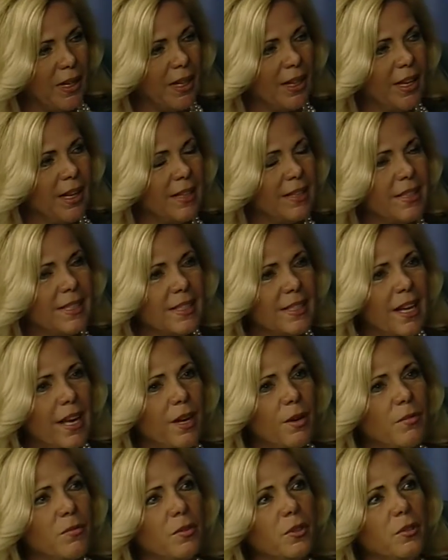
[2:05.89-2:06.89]
And
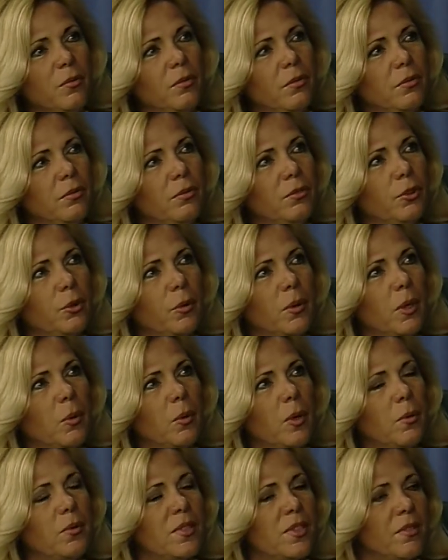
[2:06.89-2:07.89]
instead of doing
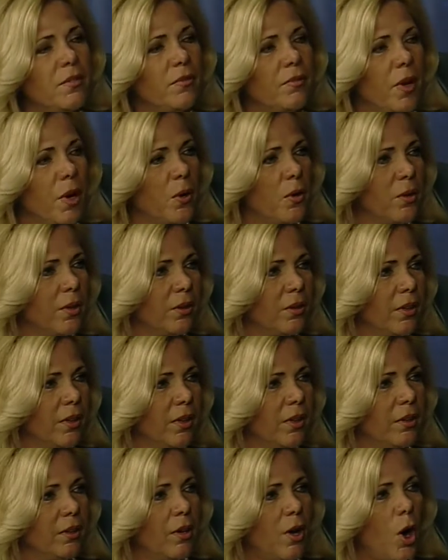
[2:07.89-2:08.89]
what was in Vogue or
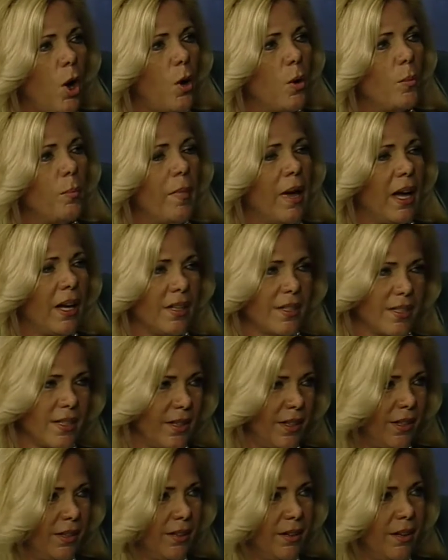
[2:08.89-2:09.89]
in Home
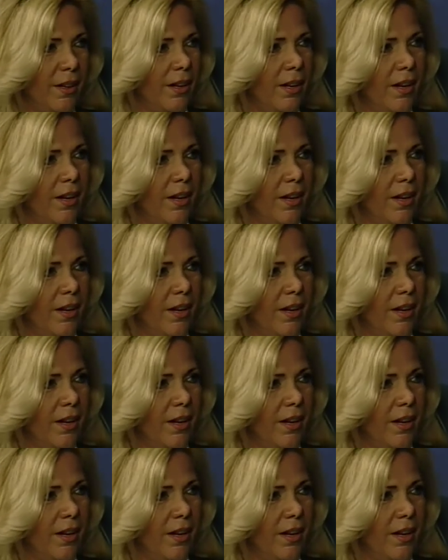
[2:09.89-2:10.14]
magazine,